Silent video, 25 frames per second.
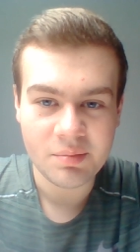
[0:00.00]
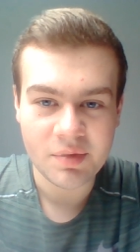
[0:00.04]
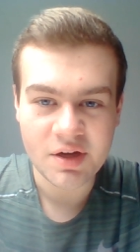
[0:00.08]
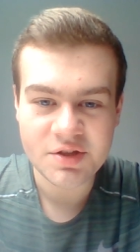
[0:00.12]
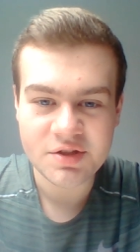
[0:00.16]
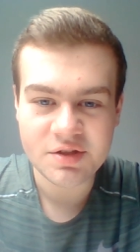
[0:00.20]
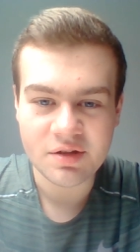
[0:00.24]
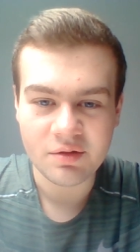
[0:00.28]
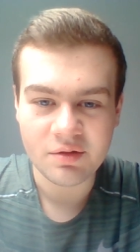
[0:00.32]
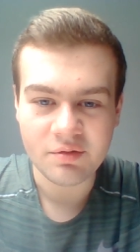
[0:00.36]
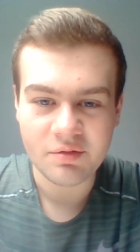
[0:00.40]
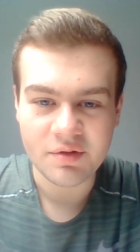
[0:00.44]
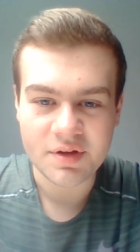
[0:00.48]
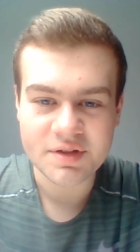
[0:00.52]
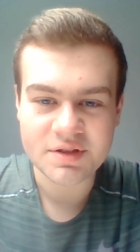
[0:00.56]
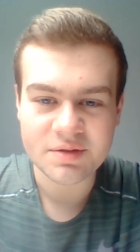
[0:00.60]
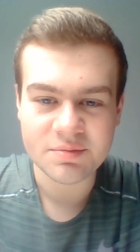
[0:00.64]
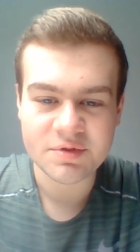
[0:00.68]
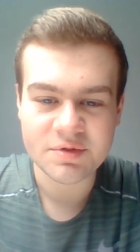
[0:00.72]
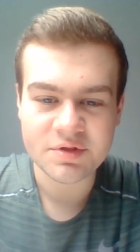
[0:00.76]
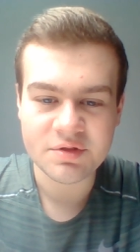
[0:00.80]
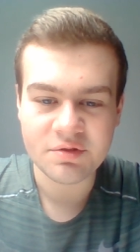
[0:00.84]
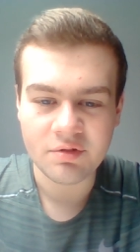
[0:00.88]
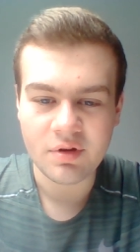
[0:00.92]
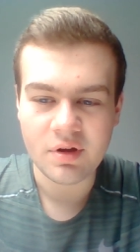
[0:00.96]
Make sure you like,
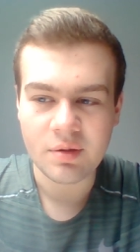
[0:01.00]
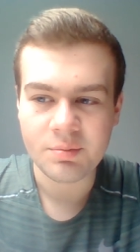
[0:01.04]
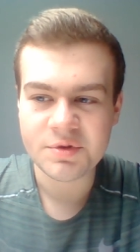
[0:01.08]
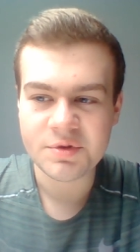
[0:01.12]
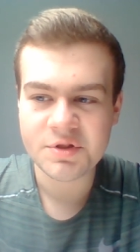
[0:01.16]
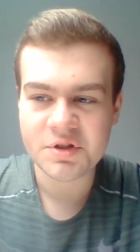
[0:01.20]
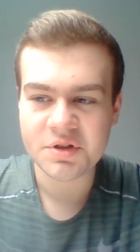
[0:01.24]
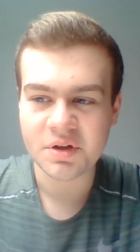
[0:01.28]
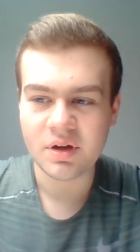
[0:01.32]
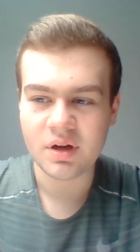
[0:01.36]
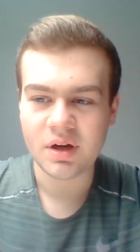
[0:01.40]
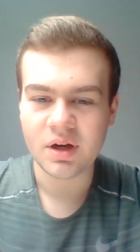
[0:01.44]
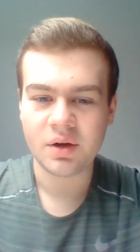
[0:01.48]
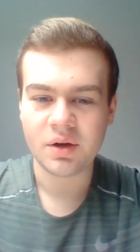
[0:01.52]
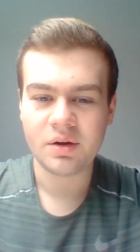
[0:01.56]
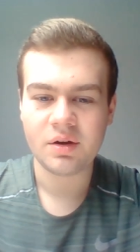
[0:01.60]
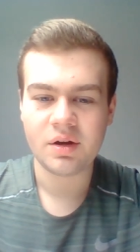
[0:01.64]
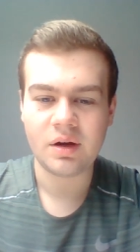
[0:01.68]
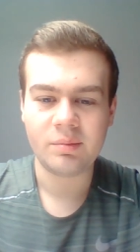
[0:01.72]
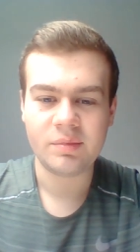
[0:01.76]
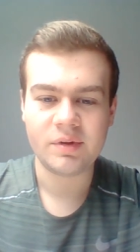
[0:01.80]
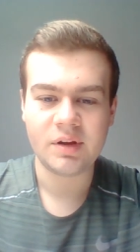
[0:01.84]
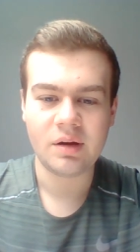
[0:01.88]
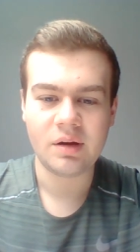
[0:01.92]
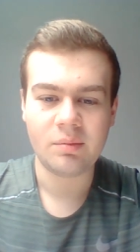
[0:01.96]
subscribe, share,
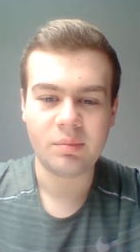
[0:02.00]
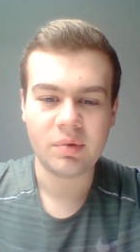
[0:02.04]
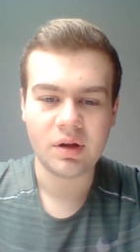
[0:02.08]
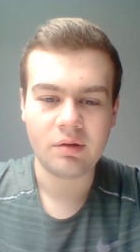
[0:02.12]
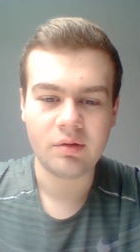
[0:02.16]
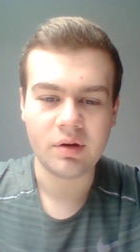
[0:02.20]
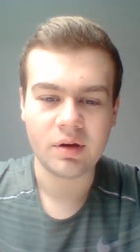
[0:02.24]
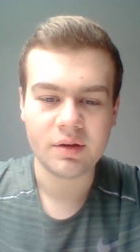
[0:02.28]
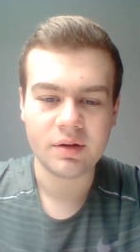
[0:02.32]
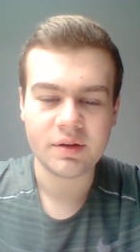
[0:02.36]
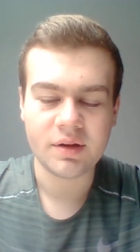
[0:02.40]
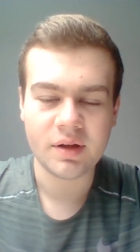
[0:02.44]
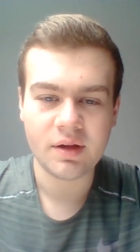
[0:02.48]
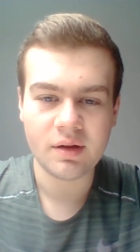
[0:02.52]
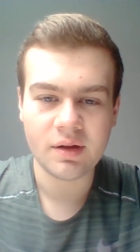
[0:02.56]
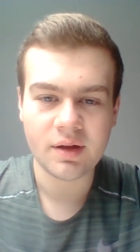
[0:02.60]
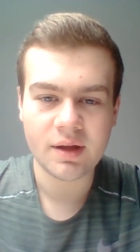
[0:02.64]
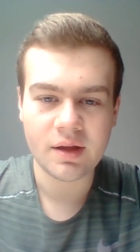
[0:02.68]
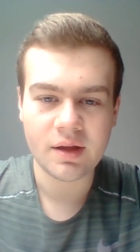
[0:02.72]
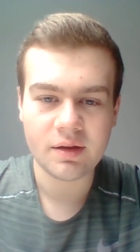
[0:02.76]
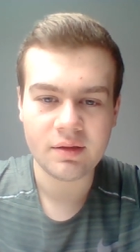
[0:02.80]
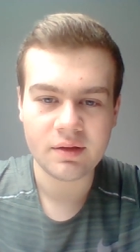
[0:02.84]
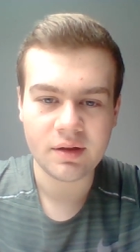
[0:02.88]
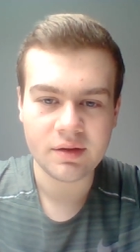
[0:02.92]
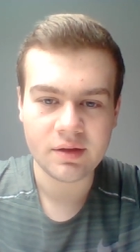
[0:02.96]
comment down below what you're thinking
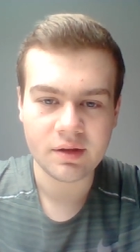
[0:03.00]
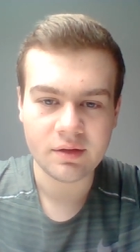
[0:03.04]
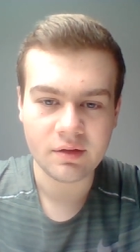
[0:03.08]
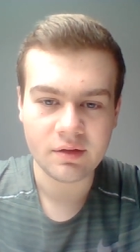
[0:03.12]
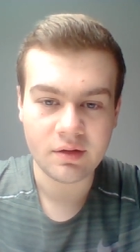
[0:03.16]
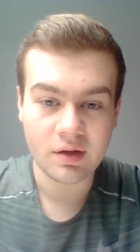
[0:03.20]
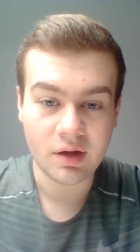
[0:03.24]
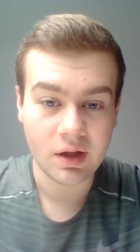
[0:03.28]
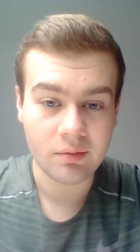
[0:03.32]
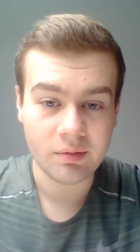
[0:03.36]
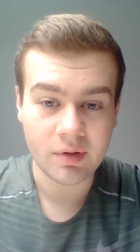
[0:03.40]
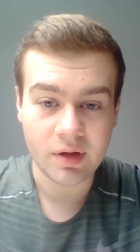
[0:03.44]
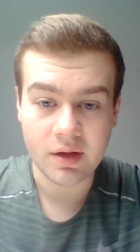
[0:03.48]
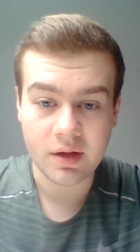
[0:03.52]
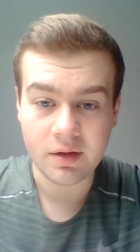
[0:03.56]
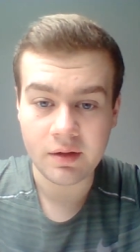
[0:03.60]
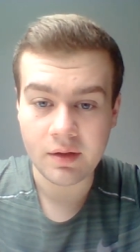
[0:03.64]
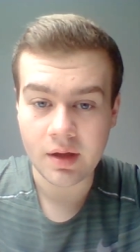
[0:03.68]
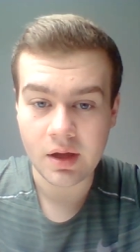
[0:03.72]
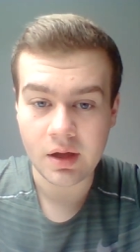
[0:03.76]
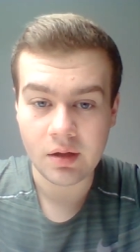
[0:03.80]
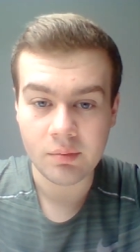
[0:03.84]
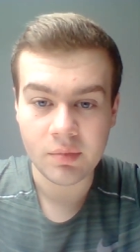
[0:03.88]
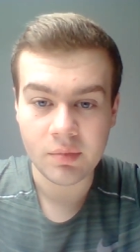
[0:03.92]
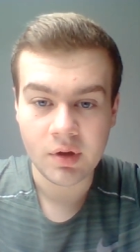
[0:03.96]
heading into the Galway
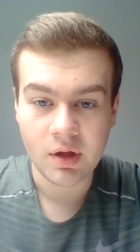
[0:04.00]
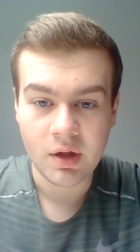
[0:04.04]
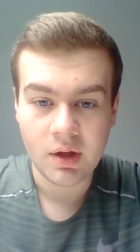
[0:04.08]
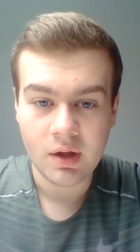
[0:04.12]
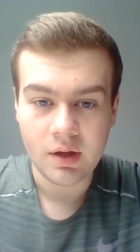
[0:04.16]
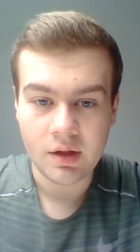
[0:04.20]
game.